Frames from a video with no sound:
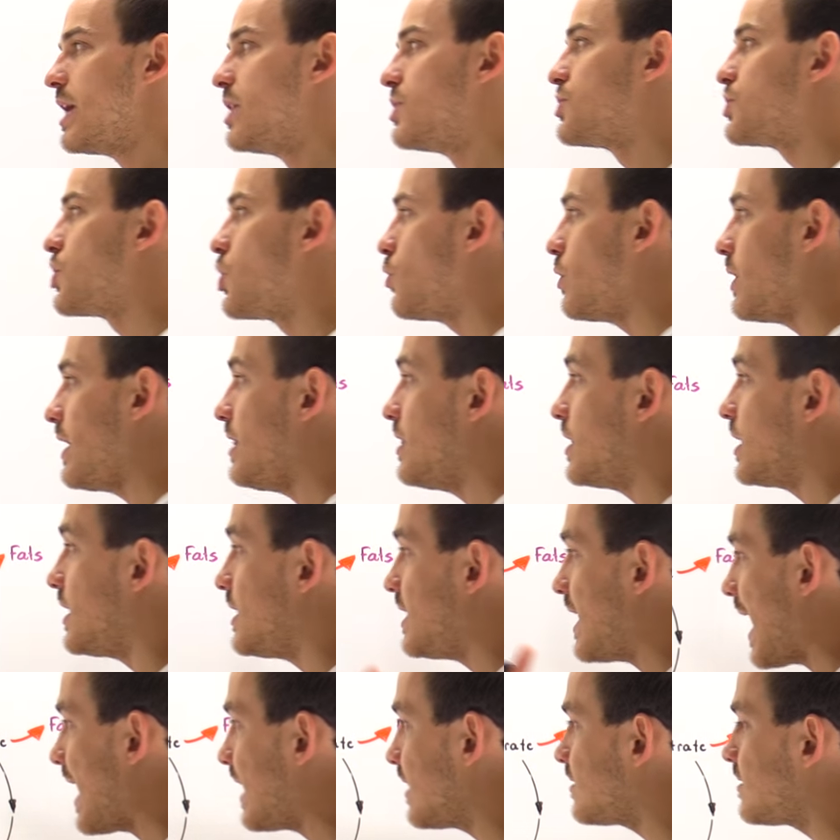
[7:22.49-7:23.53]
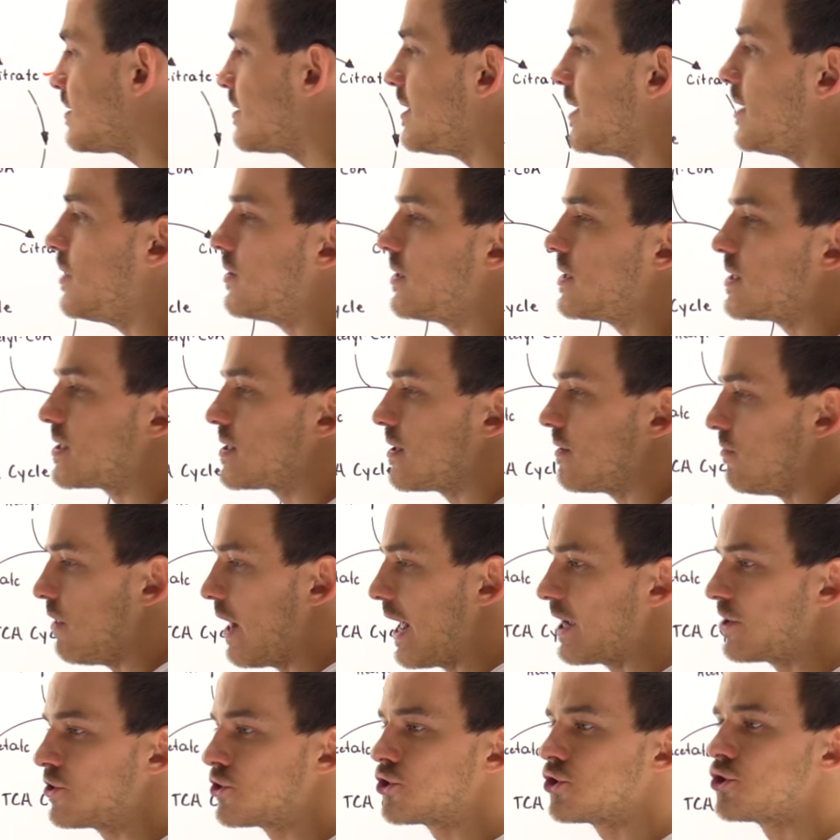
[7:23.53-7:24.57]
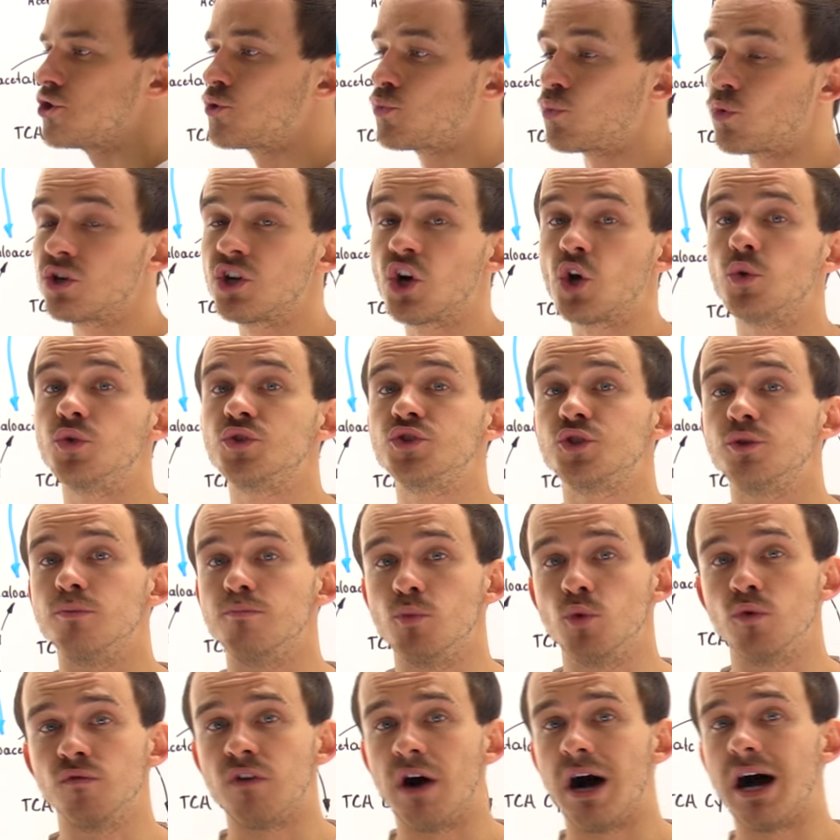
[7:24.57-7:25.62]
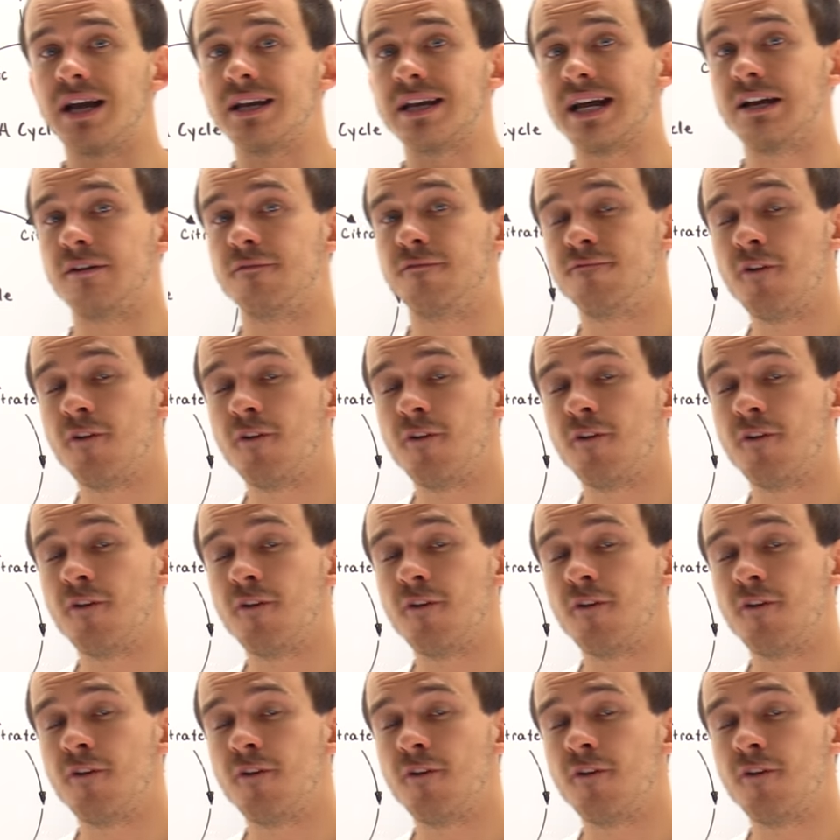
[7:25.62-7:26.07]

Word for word: So in the next series of lectures, we're going to move on and